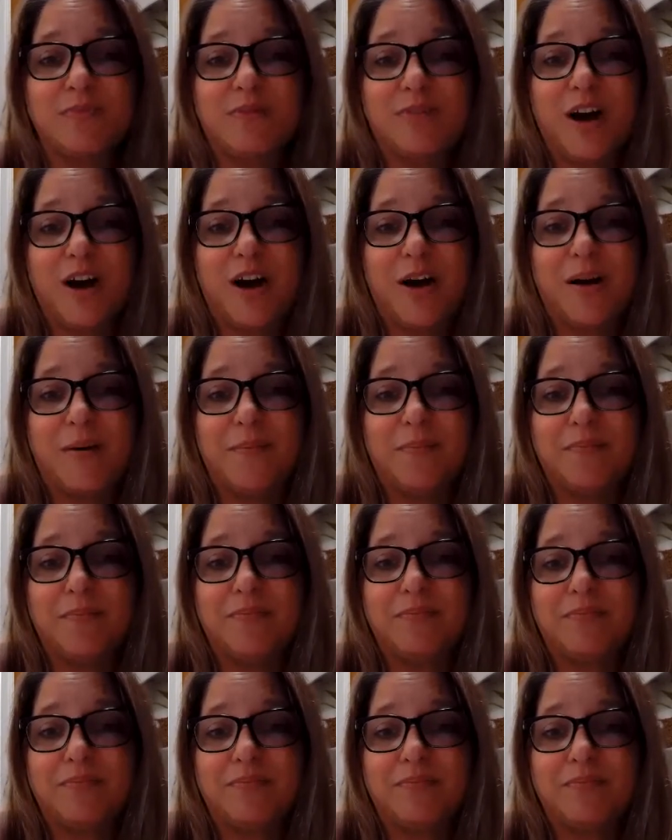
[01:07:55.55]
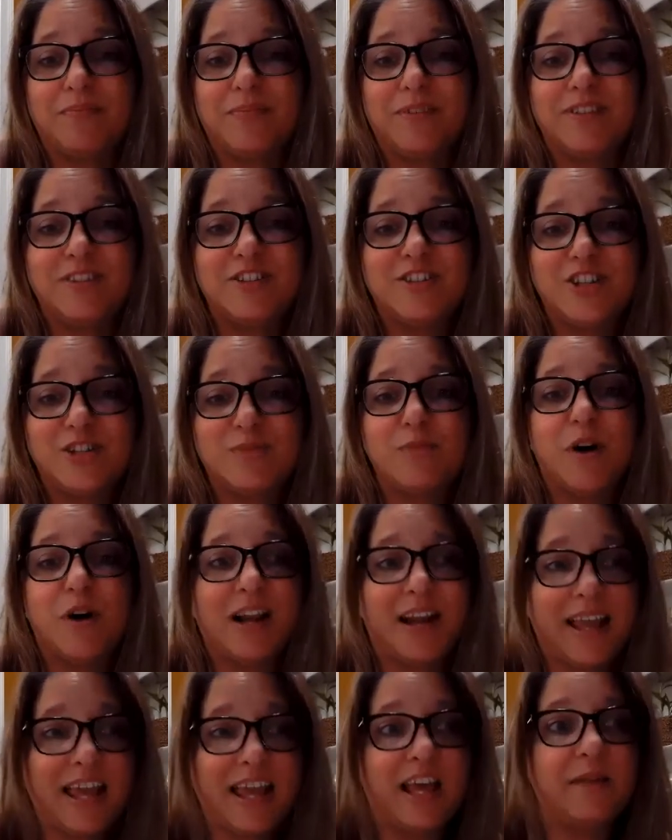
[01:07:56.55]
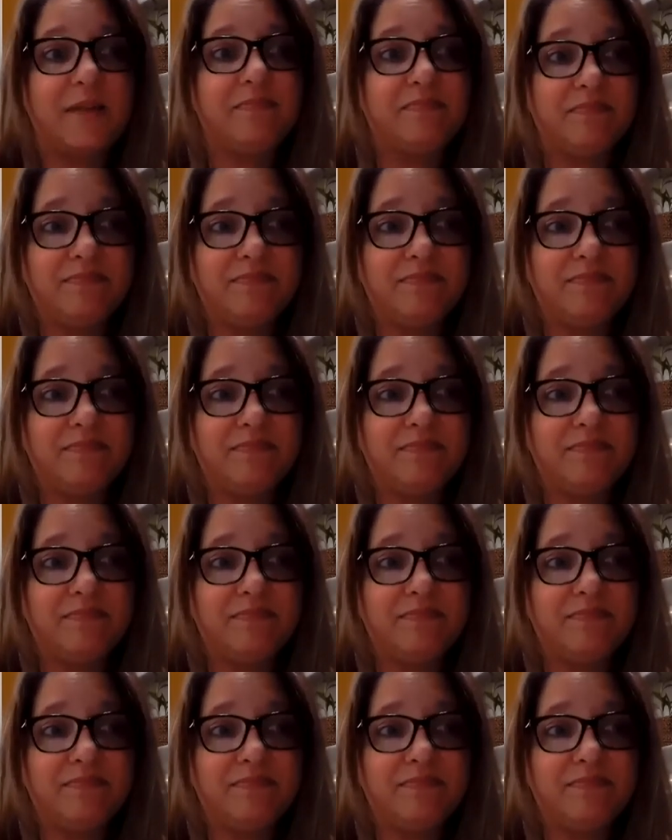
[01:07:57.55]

bought a kit.